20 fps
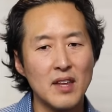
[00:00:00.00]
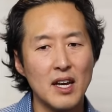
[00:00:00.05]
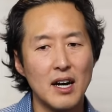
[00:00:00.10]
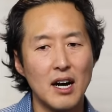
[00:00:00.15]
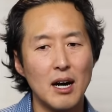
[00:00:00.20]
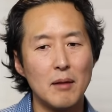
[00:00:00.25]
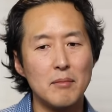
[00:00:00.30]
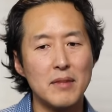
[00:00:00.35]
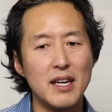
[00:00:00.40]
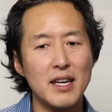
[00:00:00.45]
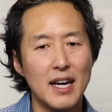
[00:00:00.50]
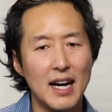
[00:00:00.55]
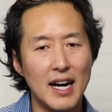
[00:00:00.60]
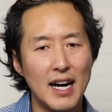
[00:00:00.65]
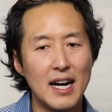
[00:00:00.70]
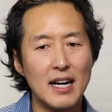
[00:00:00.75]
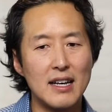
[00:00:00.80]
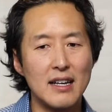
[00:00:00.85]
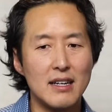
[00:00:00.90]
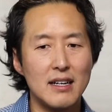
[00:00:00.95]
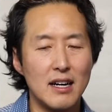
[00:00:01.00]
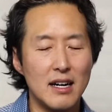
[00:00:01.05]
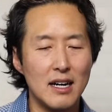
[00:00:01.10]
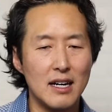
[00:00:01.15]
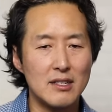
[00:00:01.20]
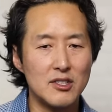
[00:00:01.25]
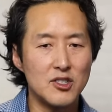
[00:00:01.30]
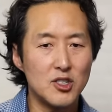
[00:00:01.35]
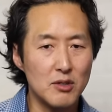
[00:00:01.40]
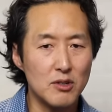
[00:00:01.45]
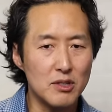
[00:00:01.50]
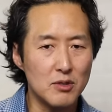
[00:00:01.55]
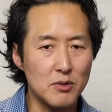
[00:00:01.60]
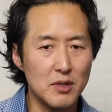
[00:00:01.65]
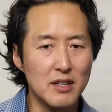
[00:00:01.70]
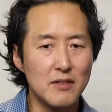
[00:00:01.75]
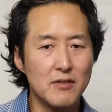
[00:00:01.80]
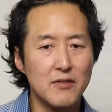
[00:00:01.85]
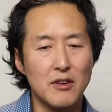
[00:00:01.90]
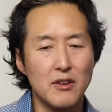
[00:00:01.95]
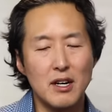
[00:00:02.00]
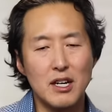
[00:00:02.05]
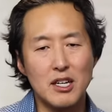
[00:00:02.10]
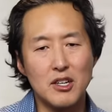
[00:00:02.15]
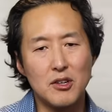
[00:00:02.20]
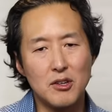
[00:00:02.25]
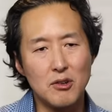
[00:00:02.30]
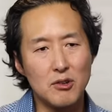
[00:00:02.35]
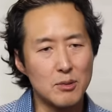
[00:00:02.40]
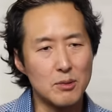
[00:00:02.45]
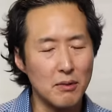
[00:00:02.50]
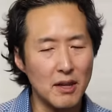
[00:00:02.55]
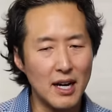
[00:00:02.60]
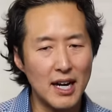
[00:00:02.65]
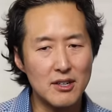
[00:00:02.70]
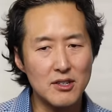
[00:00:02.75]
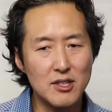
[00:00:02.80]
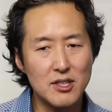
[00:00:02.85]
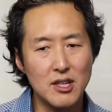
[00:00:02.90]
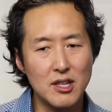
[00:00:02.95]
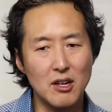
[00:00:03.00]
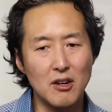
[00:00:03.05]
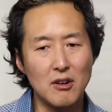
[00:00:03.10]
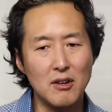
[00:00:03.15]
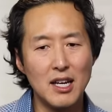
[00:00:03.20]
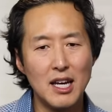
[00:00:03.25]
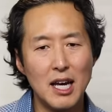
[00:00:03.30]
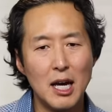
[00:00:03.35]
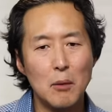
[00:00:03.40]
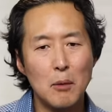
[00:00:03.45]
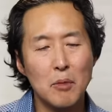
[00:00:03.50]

Um, he had uh, surgery for a huge bladder stone.